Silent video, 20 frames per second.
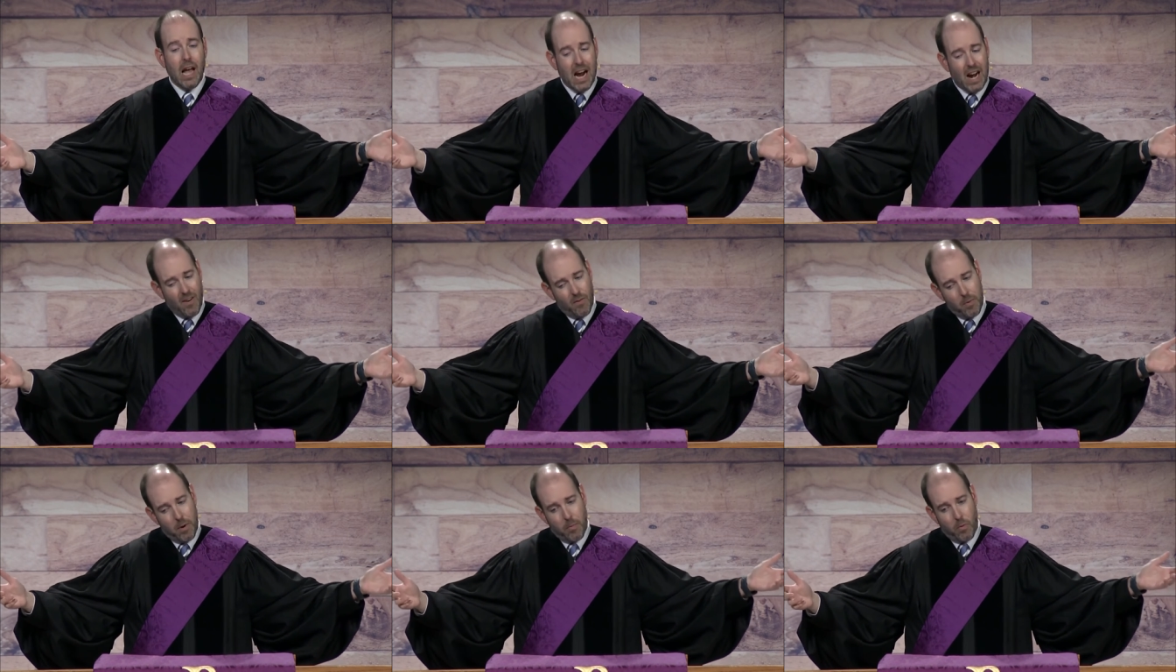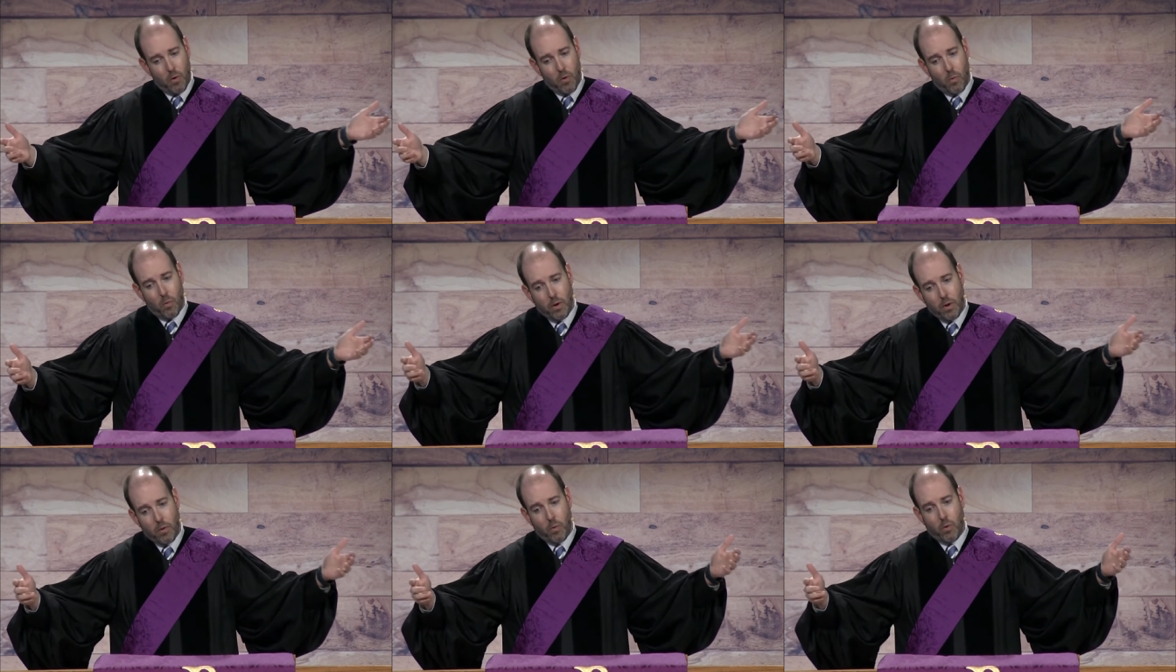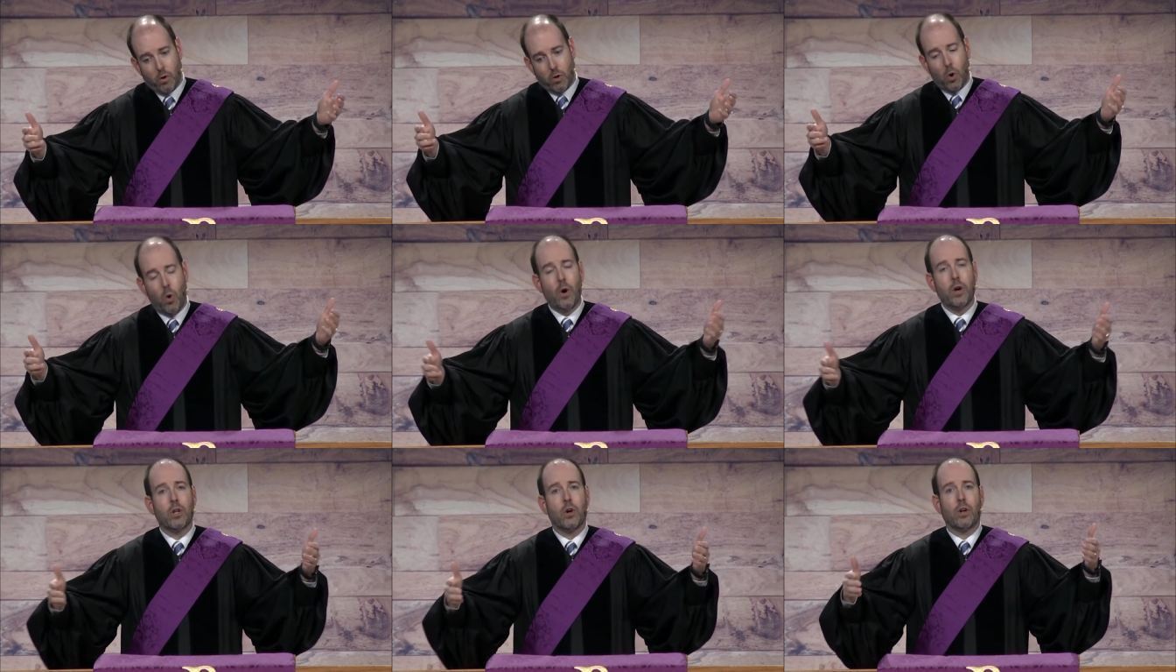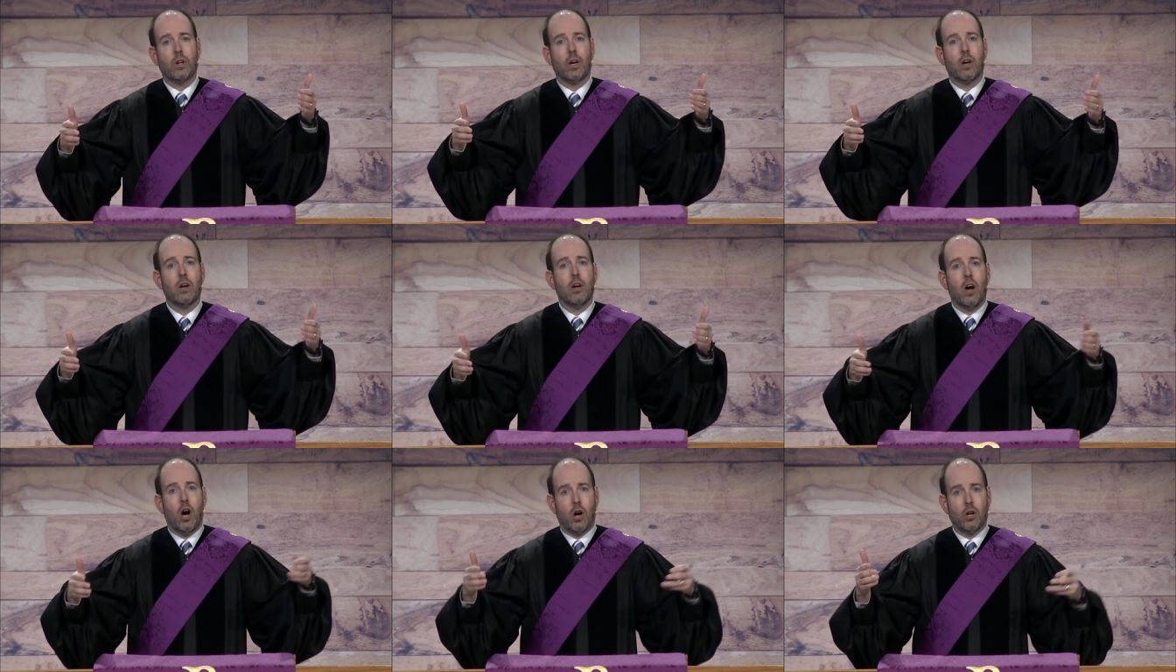I remember we were going on
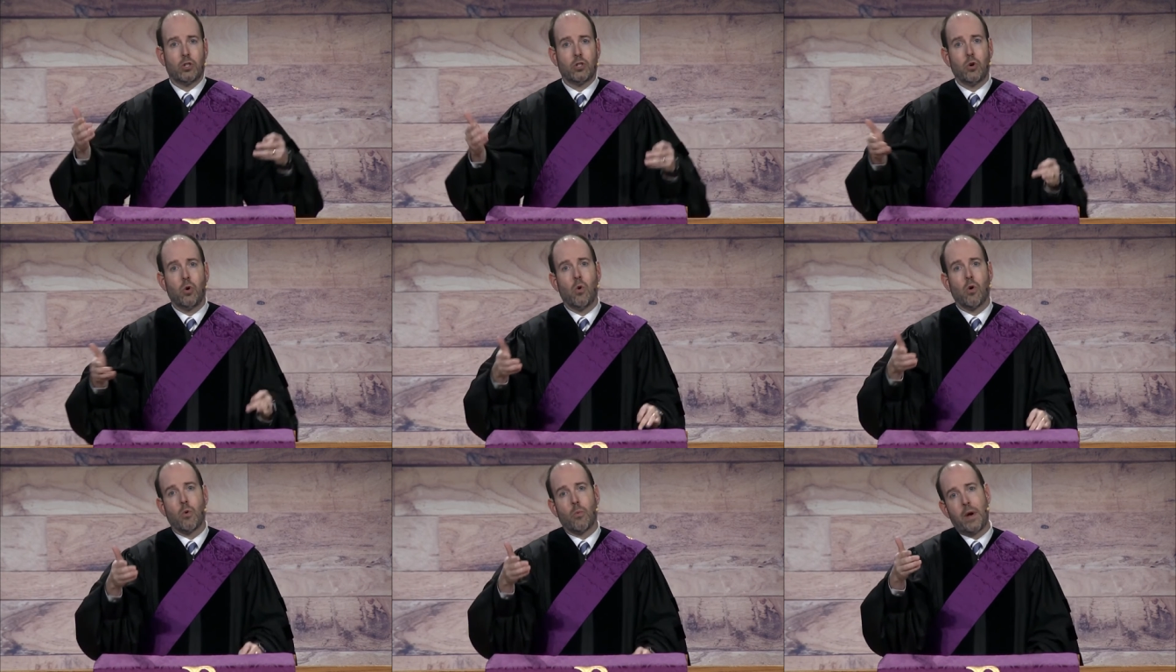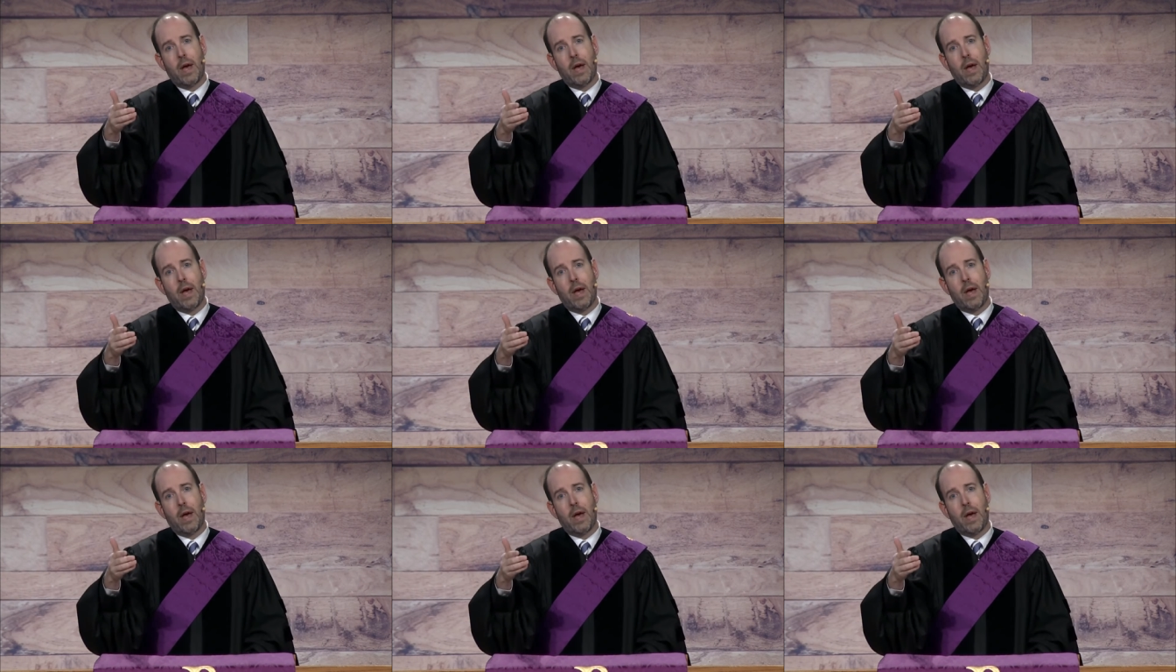a, a tour.